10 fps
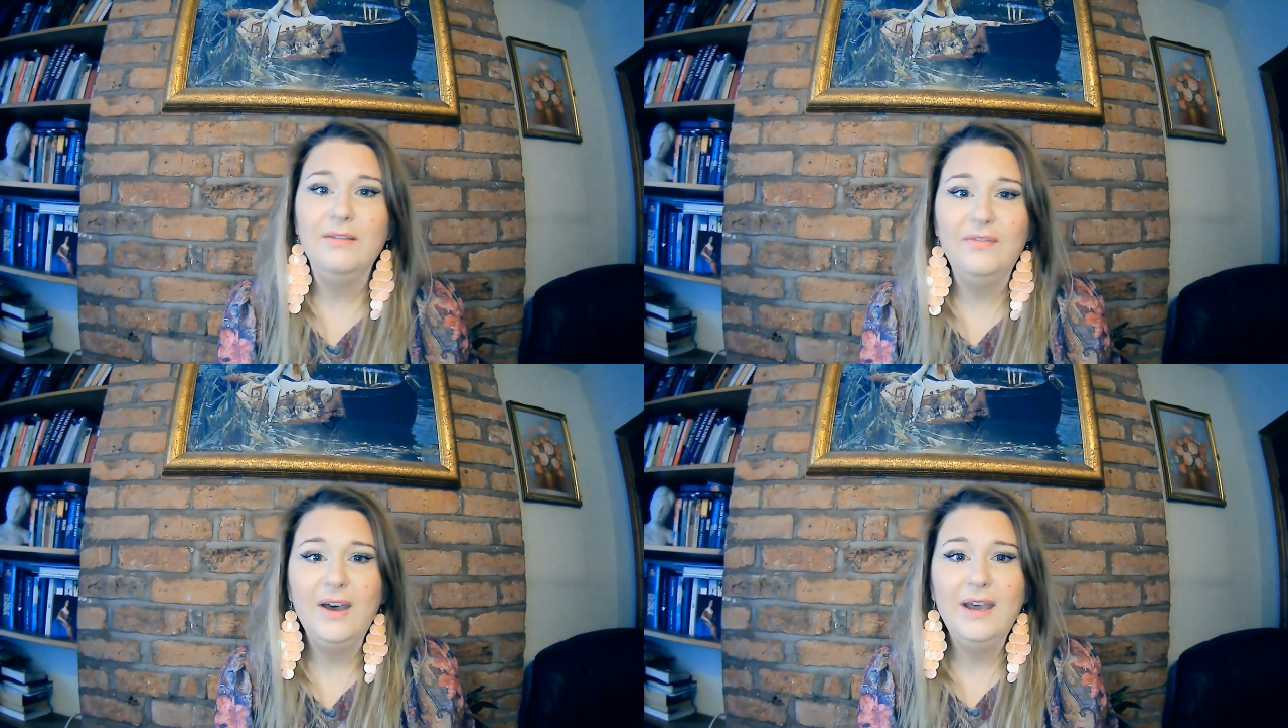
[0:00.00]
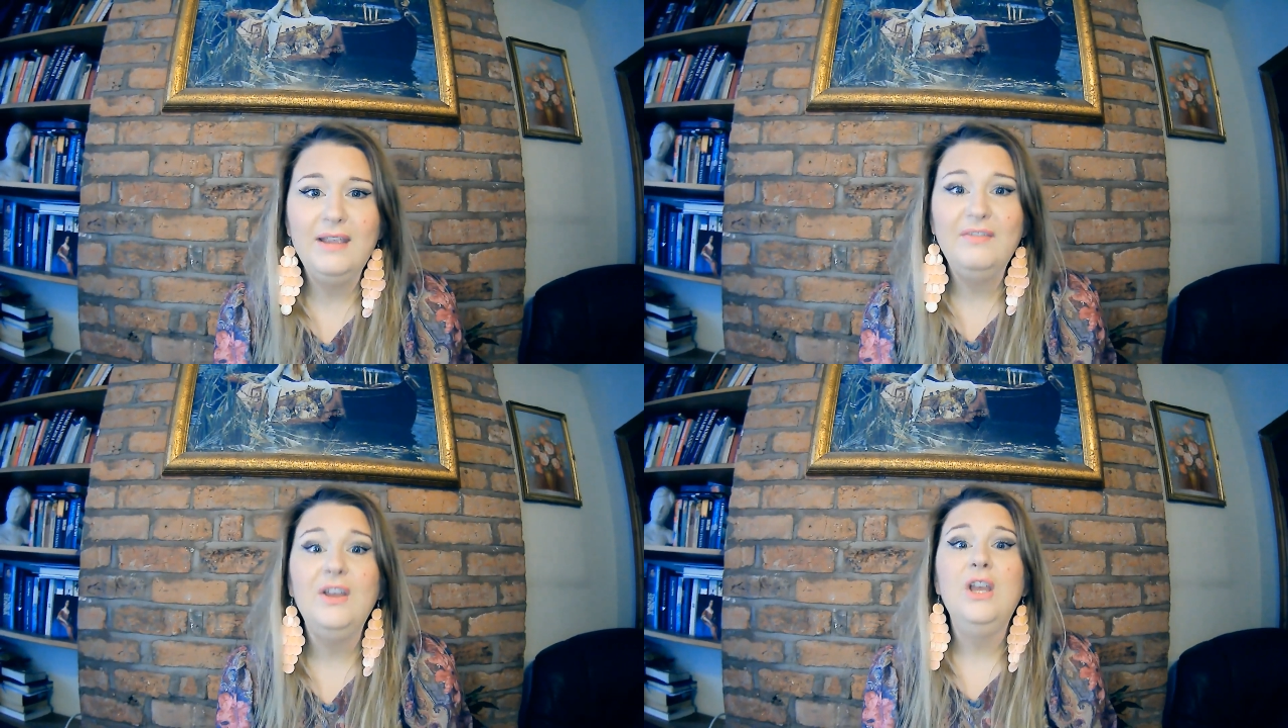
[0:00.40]
the
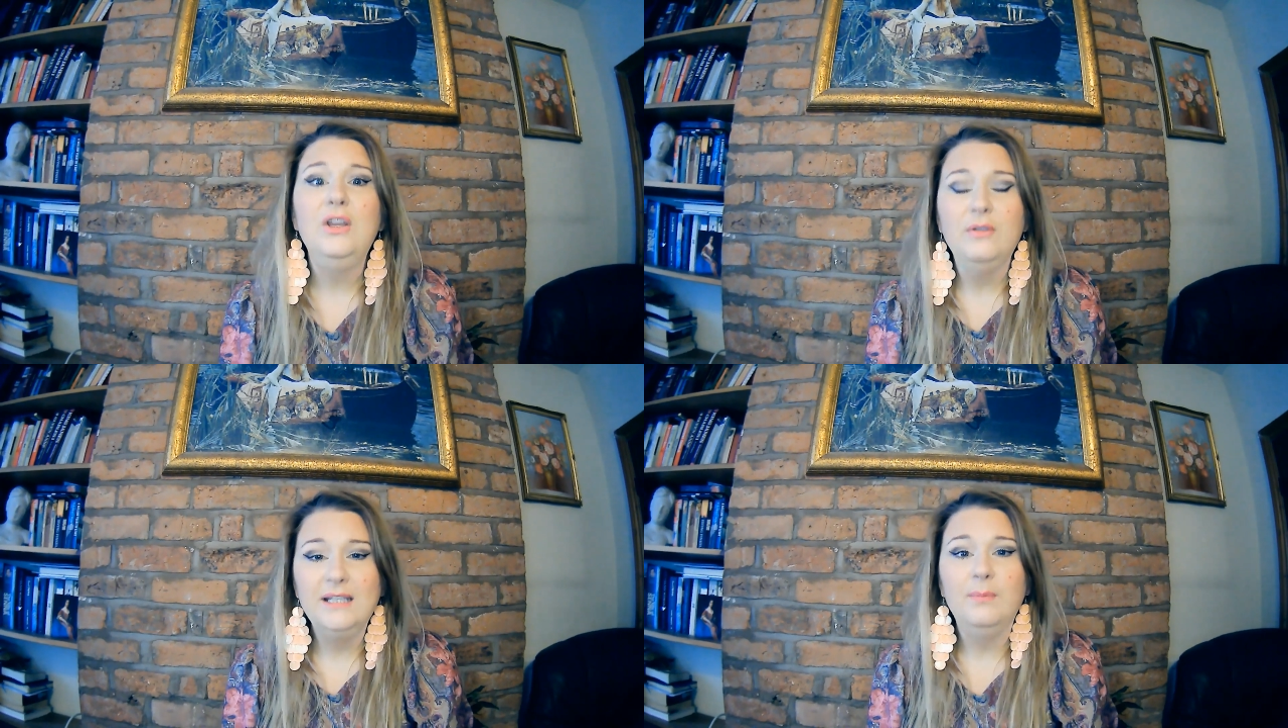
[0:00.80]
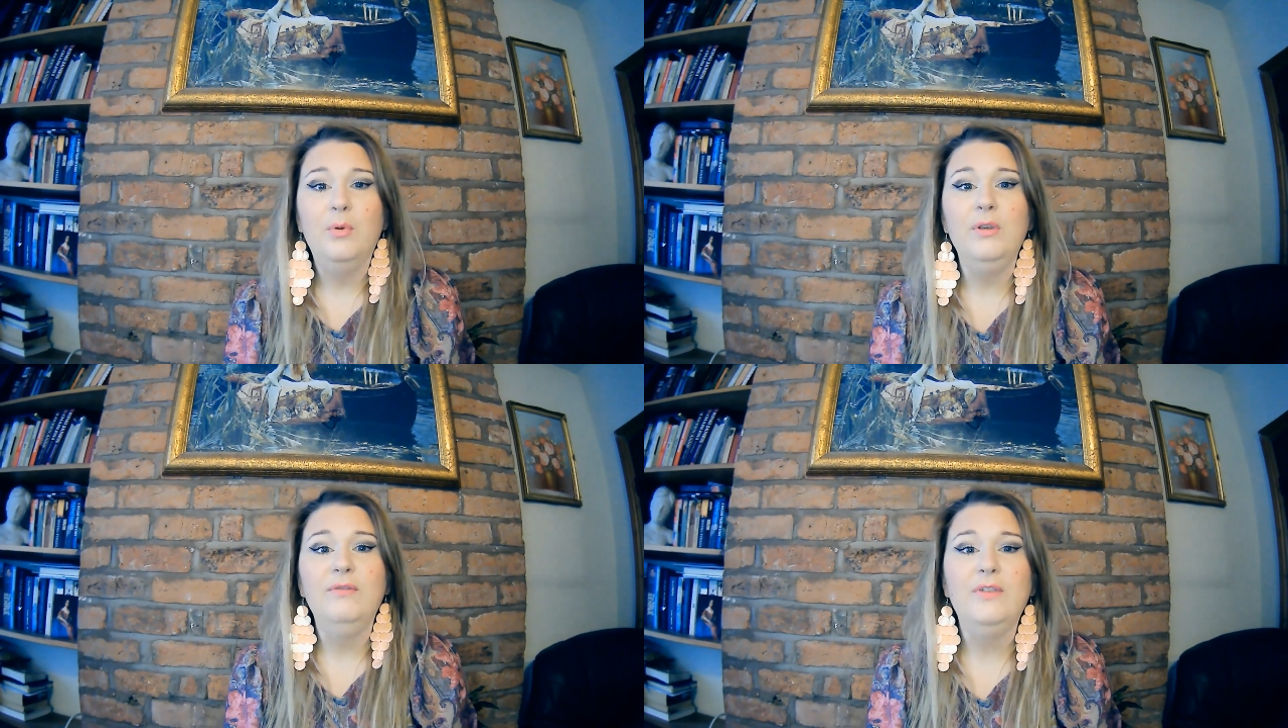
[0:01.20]
5, you'll get a
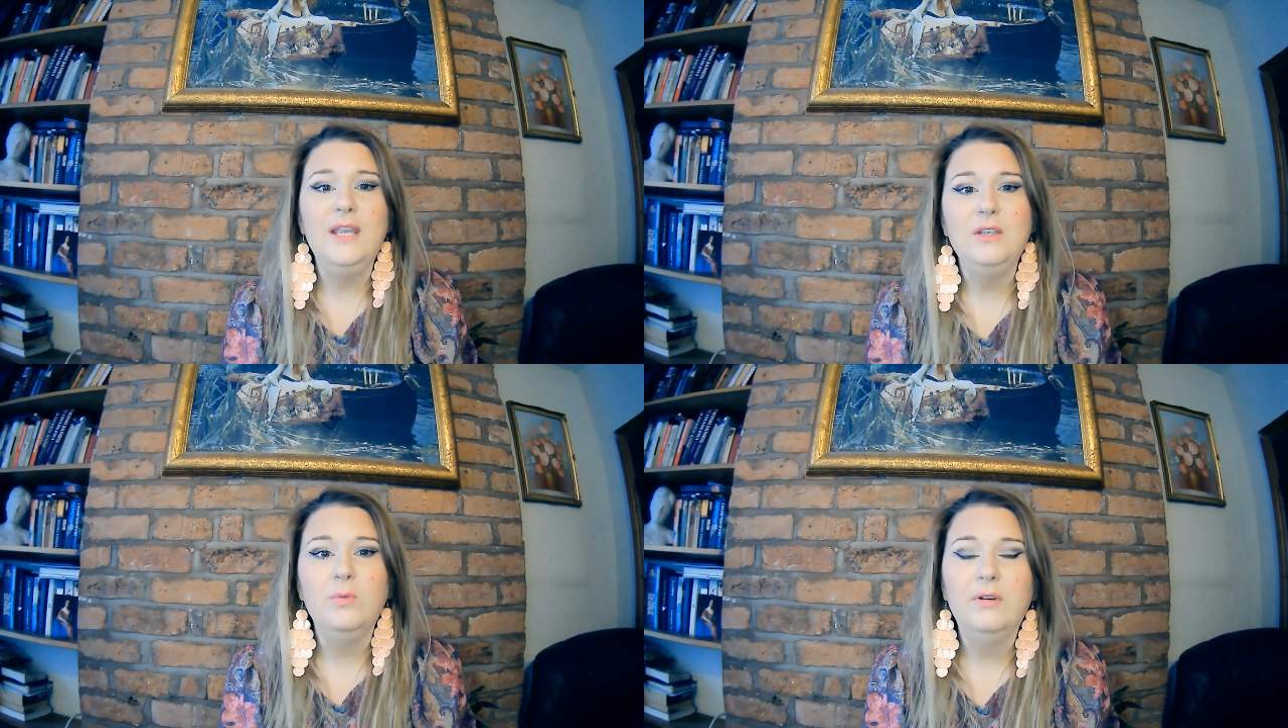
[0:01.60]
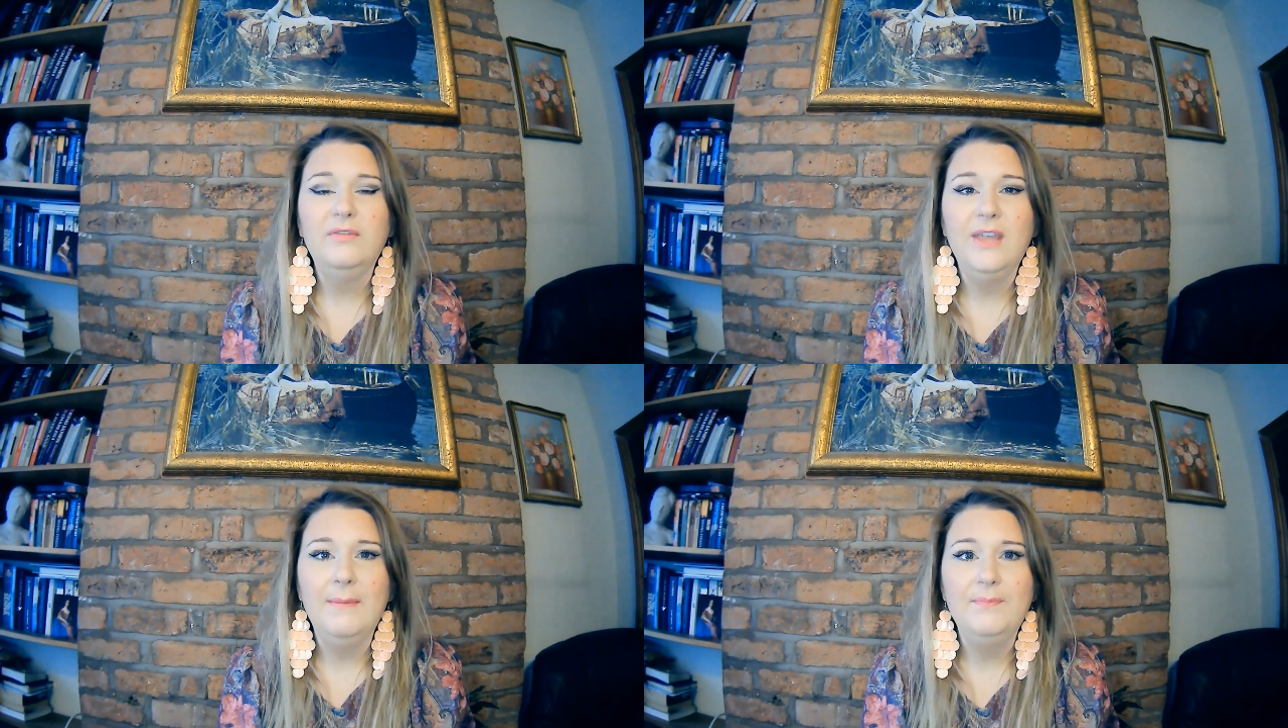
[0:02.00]
point for each one
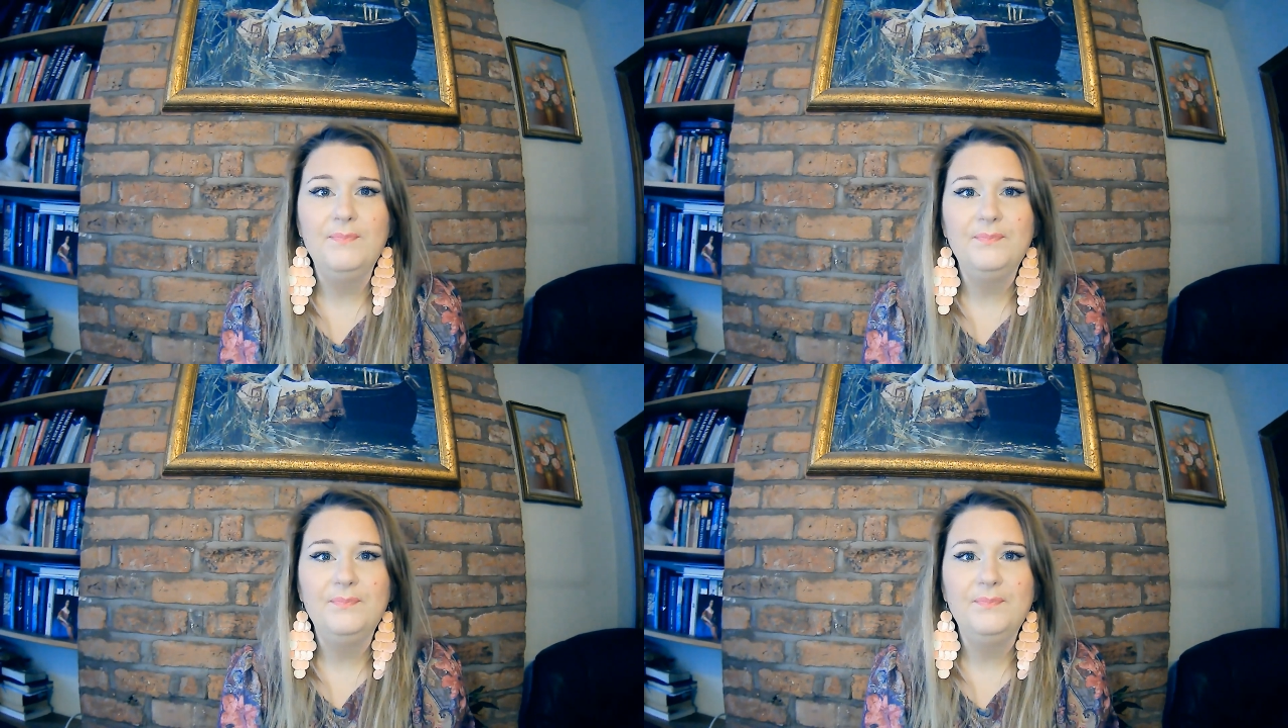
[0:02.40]
of them.